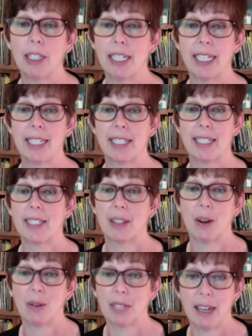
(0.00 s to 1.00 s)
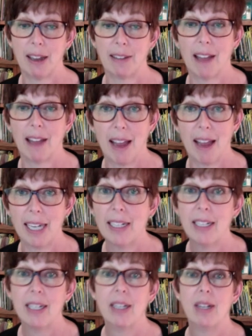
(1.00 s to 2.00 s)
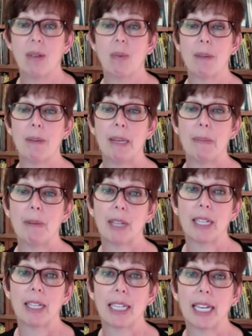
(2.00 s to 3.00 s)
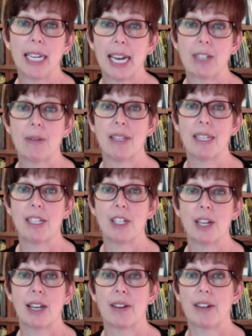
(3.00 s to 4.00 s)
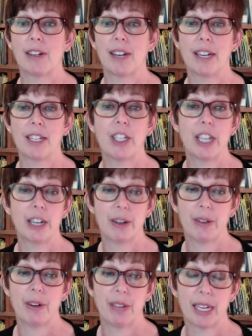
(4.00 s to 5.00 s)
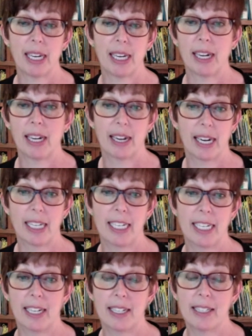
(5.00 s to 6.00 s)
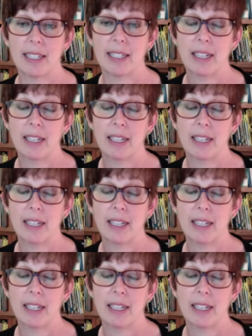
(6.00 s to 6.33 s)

It exists only online, where people can connect with each other and share their thinking and ideas.